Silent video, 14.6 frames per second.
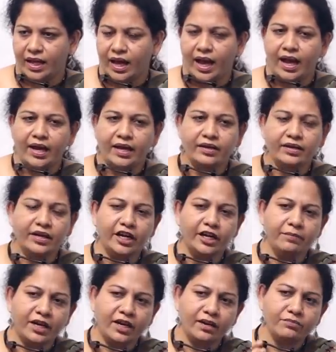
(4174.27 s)
And it
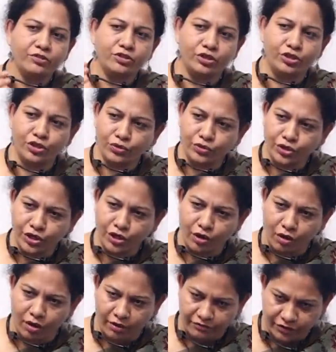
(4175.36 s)
becomes the duty
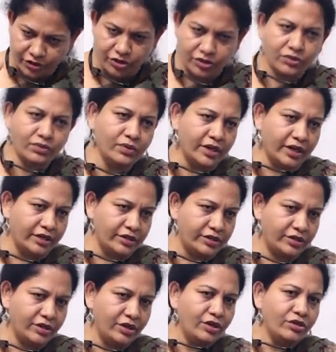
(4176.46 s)
of the
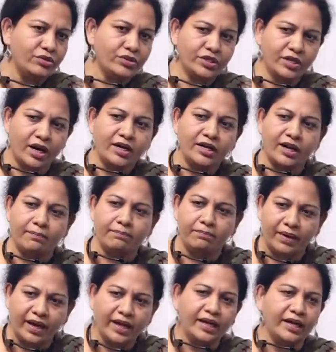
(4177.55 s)
student to start
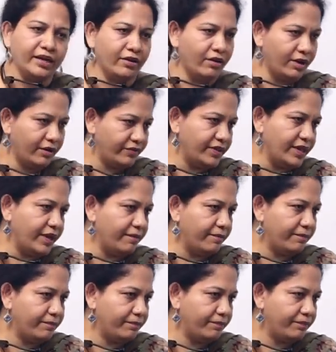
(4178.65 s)
compiling all of them.
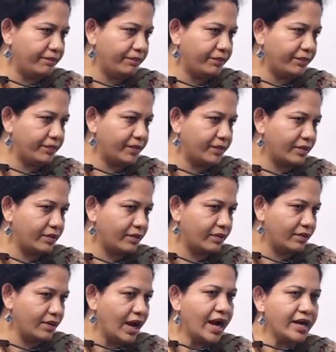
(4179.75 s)

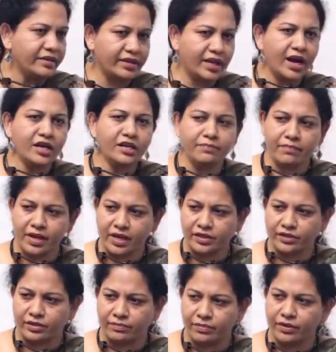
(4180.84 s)
And that
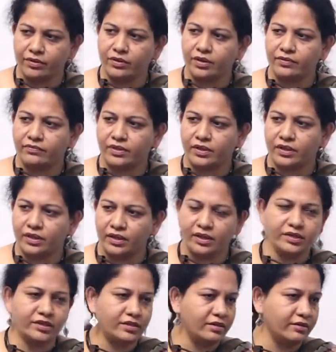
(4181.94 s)
makes a beautiful
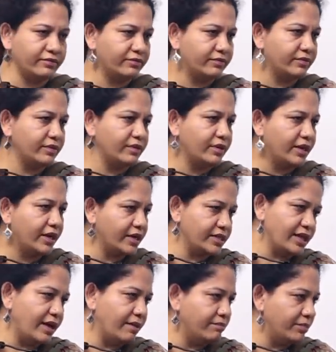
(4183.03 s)
list of
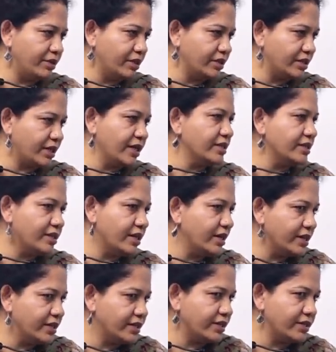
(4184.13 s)
examples, case
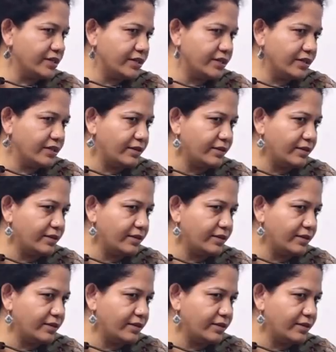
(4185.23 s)
studies, etc.